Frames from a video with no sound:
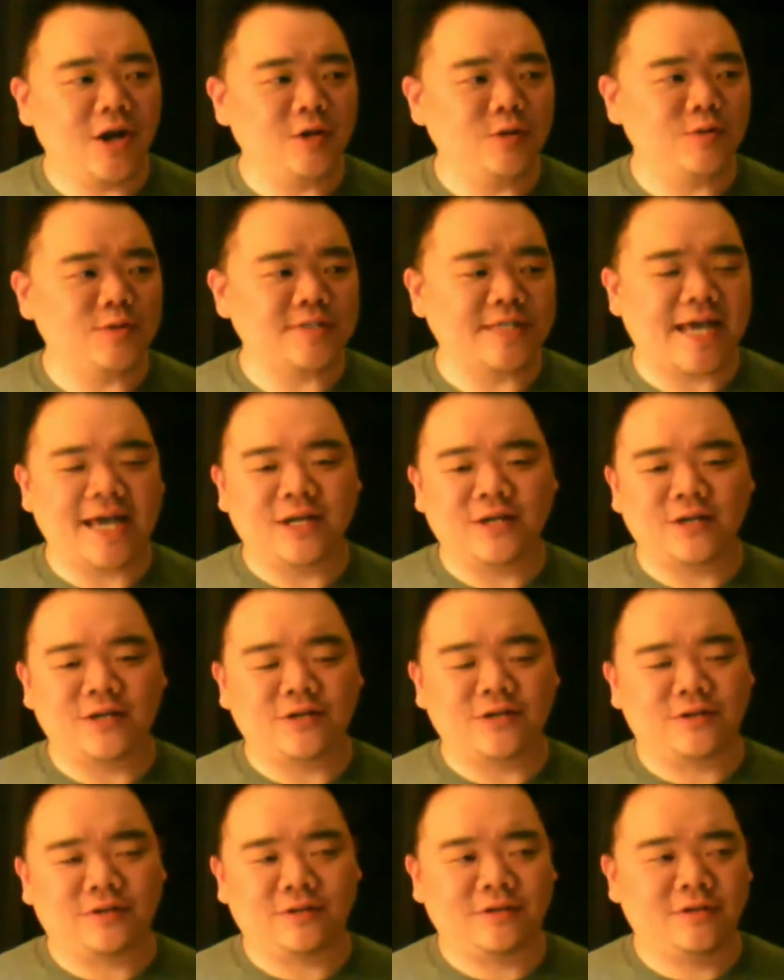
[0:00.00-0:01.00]
sad
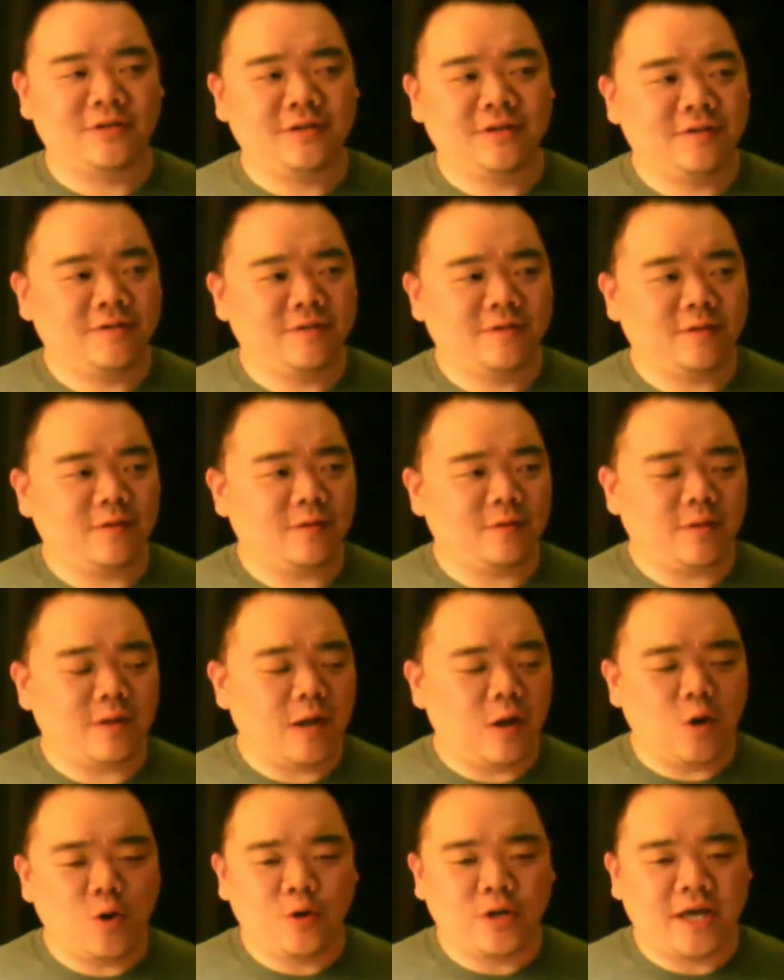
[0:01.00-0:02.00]
or
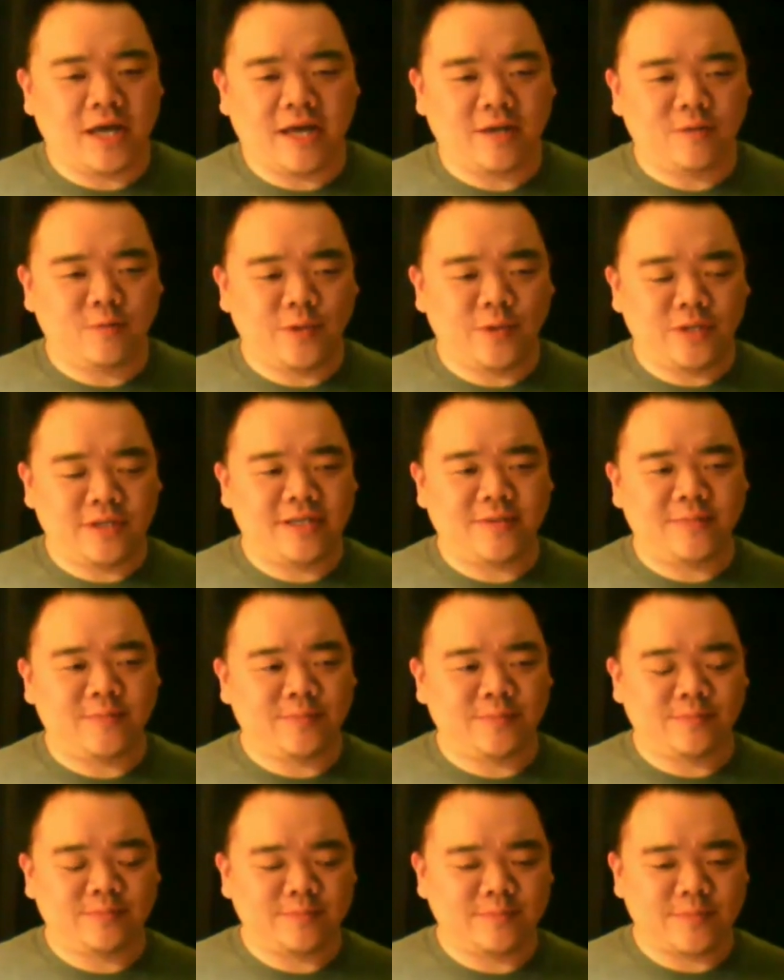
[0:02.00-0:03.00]
okay with him